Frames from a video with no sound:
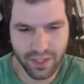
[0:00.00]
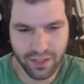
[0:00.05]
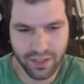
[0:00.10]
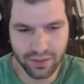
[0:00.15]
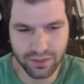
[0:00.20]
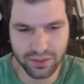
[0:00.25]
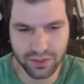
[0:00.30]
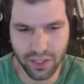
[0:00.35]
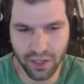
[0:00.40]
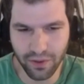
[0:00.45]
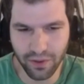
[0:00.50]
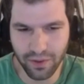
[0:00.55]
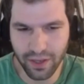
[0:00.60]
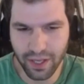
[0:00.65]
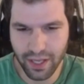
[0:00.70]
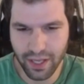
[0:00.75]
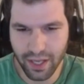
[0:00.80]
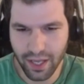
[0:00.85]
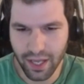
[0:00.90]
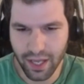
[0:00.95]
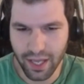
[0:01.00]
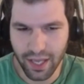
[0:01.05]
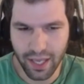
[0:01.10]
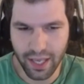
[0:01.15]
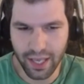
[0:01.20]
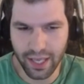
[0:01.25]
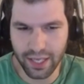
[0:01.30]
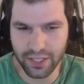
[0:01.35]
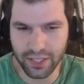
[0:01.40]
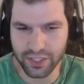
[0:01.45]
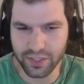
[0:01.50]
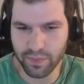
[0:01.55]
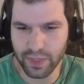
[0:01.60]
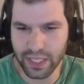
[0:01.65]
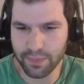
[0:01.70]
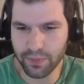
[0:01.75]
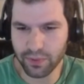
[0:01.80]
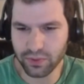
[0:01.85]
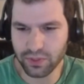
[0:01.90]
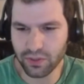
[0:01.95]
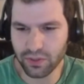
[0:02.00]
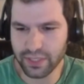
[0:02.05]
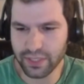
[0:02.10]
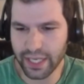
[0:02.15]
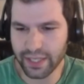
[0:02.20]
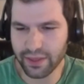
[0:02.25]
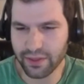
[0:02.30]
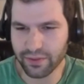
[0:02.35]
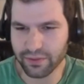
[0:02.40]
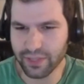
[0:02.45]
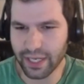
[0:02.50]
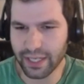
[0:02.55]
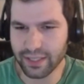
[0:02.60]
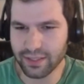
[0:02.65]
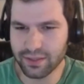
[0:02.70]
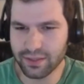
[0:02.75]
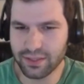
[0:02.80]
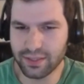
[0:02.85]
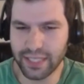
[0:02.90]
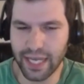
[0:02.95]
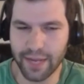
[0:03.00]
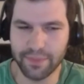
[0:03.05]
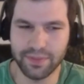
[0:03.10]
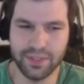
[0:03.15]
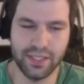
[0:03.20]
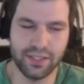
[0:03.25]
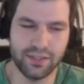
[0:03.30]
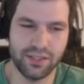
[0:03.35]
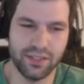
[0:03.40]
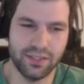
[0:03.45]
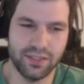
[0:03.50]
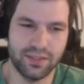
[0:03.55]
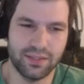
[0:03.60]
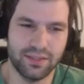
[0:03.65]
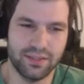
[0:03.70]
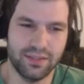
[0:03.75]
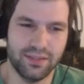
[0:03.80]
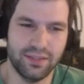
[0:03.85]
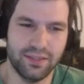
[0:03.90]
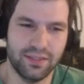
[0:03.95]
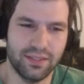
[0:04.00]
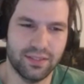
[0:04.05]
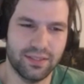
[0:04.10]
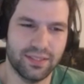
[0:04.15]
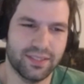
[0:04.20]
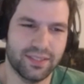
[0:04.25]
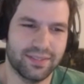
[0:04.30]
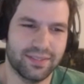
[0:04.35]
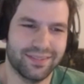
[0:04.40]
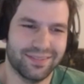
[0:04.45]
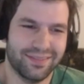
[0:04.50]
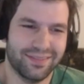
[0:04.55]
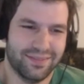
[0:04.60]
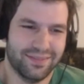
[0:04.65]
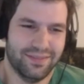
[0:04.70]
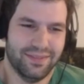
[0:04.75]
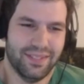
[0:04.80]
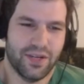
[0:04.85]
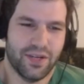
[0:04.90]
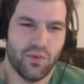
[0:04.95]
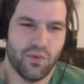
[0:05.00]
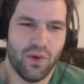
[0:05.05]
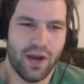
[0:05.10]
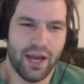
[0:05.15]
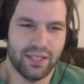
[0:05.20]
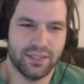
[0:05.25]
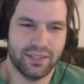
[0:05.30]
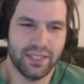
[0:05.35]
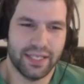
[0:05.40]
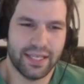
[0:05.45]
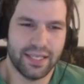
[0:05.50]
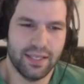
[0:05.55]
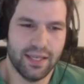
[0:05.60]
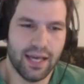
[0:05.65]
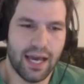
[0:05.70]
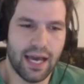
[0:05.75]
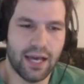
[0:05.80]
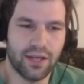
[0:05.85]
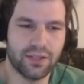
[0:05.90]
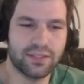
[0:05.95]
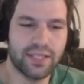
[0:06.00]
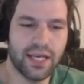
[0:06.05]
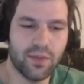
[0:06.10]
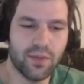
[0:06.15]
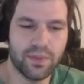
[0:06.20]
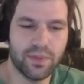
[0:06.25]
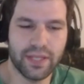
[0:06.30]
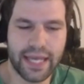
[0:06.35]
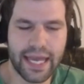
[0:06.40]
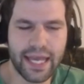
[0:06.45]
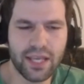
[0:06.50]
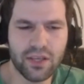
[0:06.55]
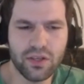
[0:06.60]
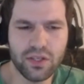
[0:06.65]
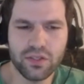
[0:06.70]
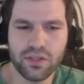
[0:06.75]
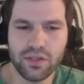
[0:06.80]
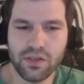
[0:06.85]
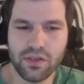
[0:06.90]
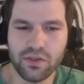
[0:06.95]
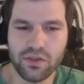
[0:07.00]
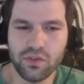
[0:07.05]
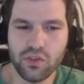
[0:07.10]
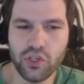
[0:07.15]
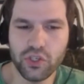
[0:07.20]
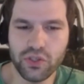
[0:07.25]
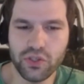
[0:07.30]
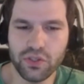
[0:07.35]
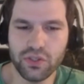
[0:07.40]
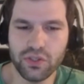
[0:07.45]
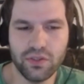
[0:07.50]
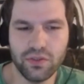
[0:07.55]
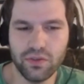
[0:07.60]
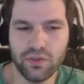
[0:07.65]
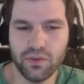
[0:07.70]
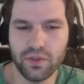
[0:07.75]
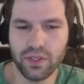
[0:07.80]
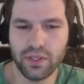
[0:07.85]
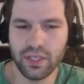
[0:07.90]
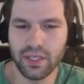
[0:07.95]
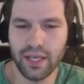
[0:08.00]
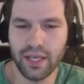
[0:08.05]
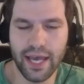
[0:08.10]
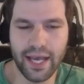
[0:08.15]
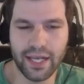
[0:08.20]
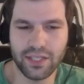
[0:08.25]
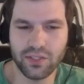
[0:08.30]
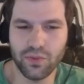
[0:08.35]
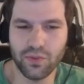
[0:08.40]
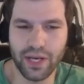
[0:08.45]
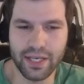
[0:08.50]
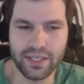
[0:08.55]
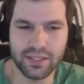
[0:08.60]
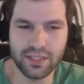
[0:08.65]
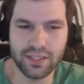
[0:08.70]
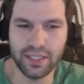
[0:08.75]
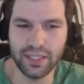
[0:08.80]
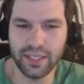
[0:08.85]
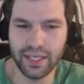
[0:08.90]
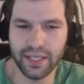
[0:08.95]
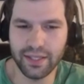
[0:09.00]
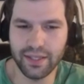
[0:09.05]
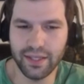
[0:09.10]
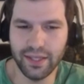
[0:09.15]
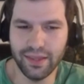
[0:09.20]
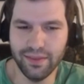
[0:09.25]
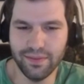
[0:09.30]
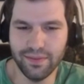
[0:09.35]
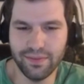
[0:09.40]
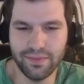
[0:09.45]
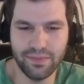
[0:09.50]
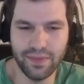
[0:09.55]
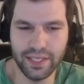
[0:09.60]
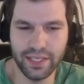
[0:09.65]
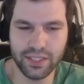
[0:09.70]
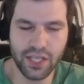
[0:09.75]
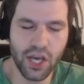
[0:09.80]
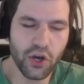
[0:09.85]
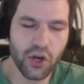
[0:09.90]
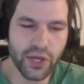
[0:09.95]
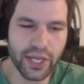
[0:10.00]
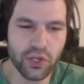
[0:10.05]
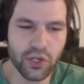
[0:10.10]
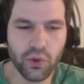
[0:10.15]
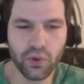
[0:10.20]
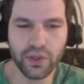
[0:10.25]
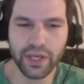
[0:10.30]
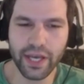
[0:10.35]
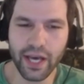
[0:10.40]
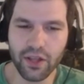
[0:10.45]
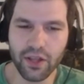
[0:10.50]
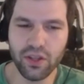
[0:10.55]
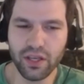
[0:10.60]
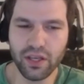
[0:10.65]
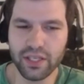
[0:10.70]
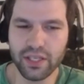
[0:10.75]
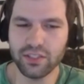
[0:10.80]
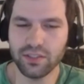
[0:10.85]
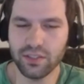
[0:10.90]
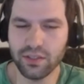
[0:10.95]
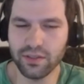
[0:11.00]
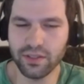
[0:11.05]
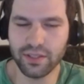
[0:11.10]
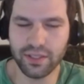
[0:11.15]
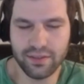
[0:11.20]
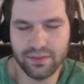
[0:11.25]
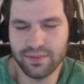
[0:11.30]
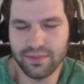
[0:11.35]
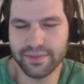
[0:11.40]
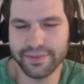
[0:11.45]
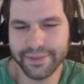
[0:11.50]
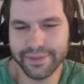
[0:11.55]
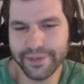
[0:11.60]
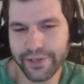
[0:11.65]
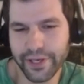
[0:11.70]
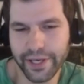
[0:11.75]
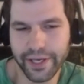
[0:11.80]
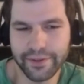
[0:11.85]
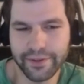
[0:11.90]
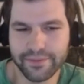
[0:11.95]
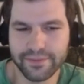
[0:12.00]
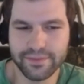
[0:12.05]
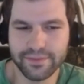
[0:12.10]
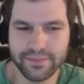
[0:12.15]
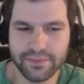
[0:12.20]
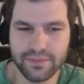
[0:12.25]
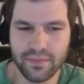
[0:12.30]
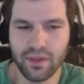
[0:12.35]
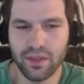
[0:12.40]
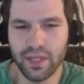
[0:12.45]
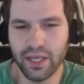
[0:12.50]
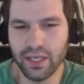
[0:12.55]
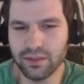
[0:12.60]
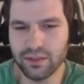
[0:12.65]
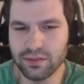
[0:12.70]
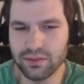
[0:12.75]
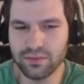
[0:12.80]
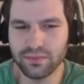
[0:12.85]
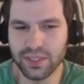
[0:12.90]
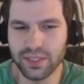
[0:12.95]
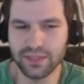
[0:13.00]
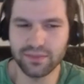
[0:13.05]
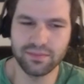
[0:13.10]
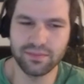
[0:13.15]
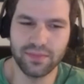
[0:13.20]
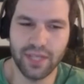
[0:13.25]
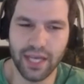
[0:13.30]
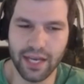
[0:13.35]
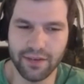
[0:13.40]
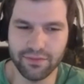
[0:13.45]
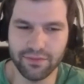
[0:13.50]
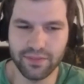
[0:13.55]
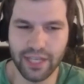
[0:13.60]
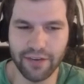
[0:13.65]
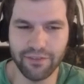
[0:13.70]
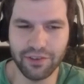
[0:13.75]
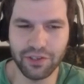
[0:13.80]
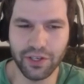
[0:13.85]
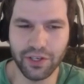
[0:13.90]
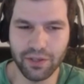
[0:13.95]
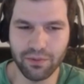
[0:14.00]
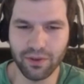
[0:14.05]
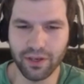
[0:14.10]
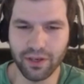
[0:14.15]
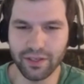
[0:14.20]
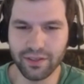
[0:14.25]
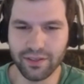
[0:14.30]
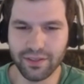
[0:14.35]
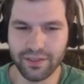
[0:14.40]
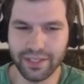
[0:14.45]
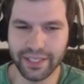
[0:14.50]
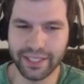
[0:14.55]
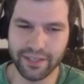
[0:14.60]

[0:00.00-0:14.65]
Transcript: So it's just people don't take the right steps, and it's just like, why? It's like I tell people, hey, you should do X, Y, Z, and then they say, okay, cool, yeah, I'll look into it. Okay, thanks, man. Have a good one. Like,